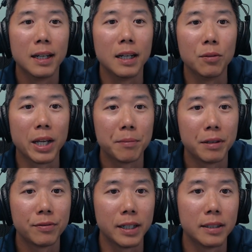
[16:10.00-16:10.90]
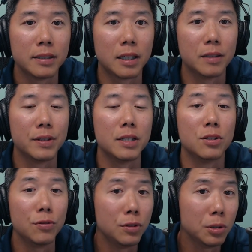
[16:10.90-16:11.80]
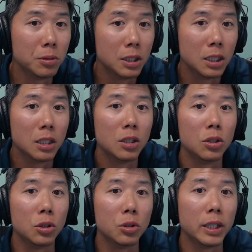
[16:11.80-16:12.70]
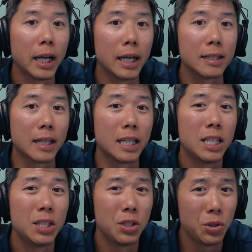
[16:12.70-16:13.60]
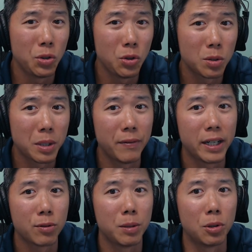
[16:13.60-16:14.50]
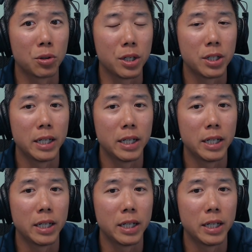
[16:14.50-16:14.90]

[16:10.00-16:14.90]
Uh, we have my friend Darvin Zurfluh, who has a huge private equity brokerage.